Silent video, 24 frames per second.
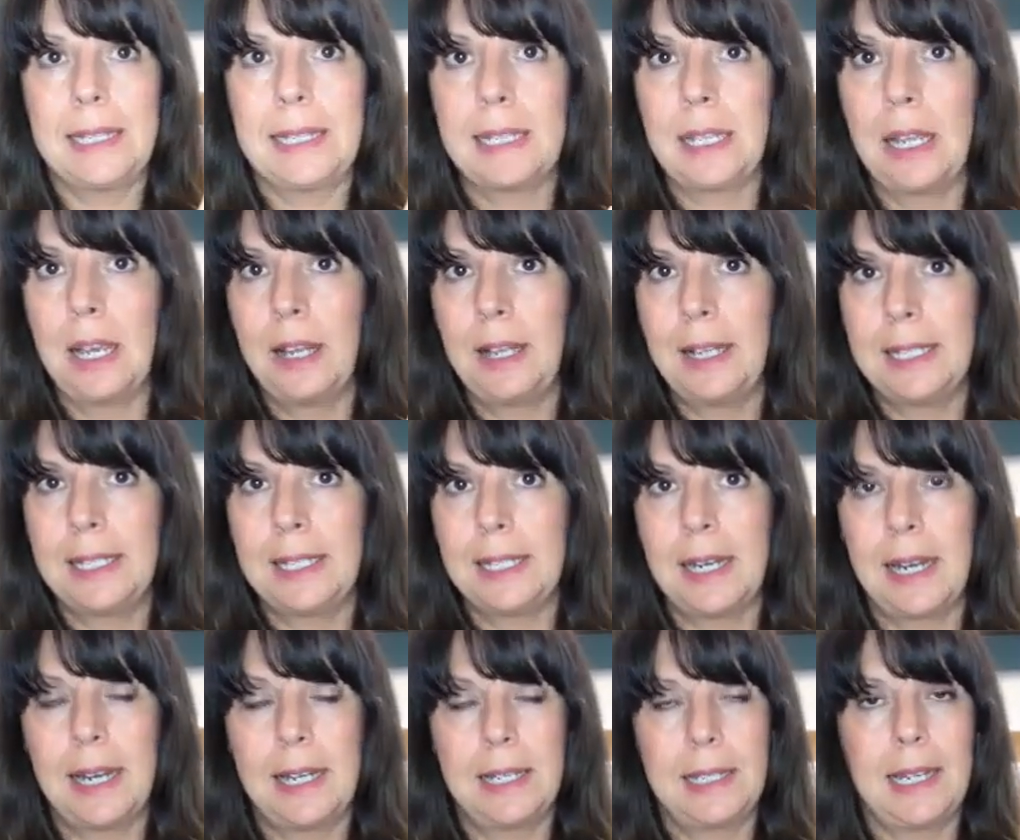slowly
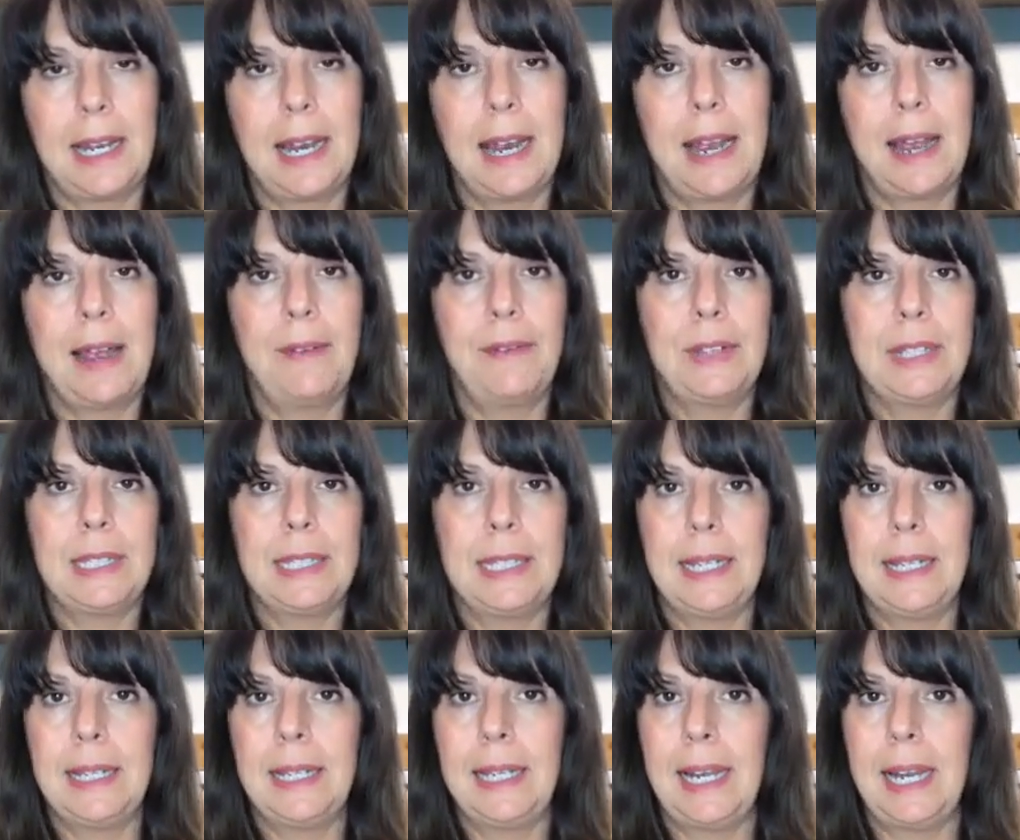starts
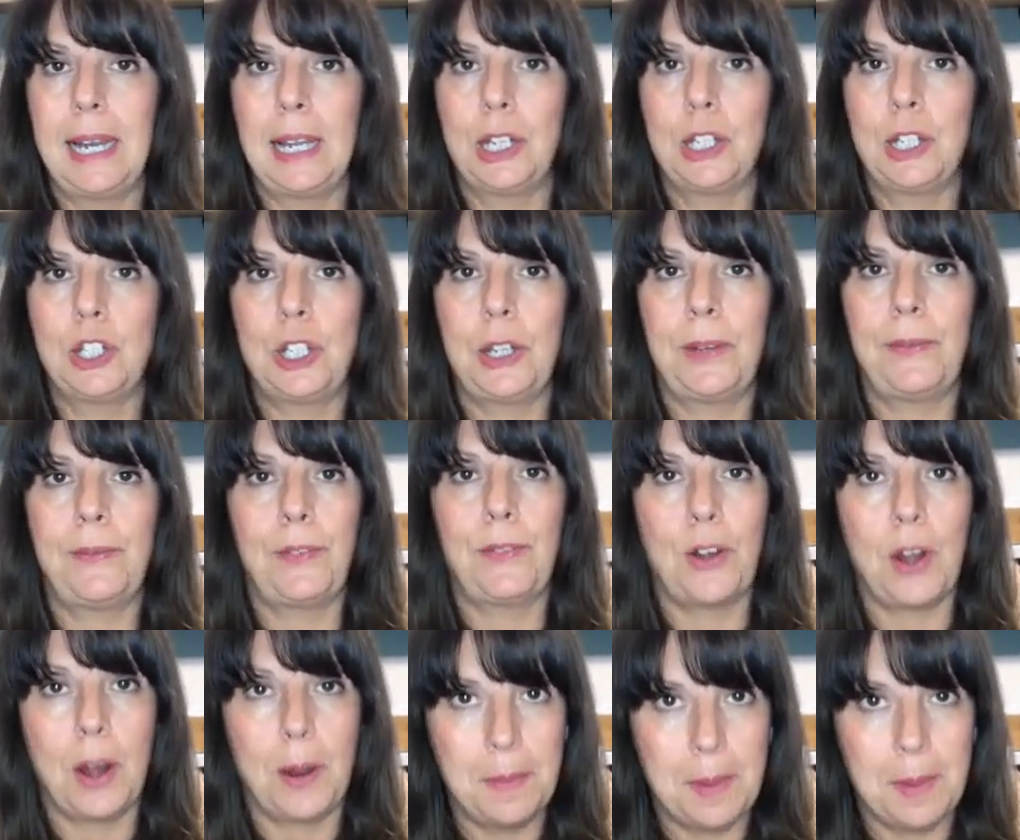harvesting the energy
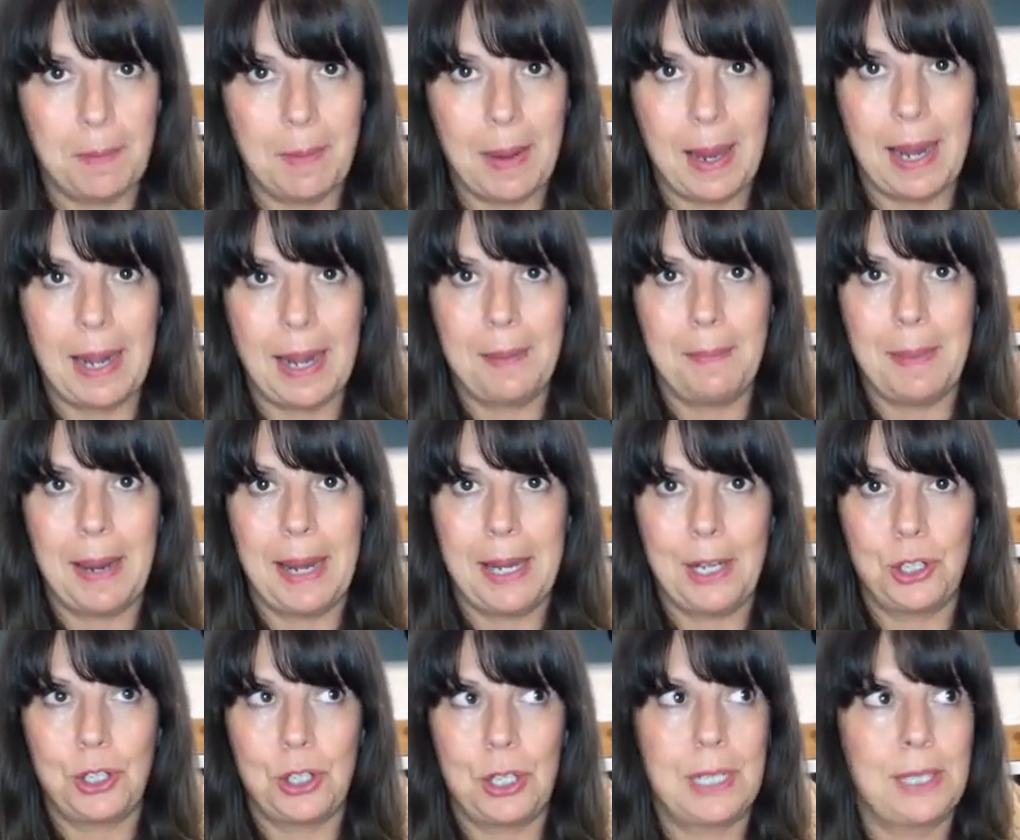from the mind
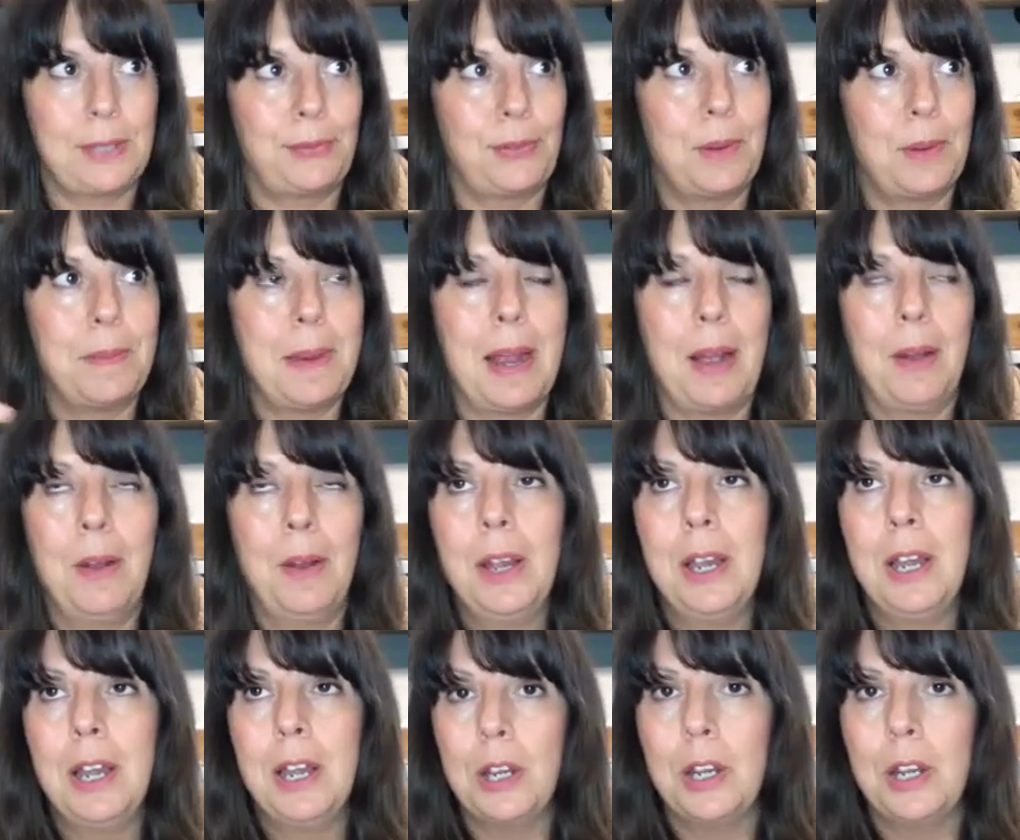matrix, from our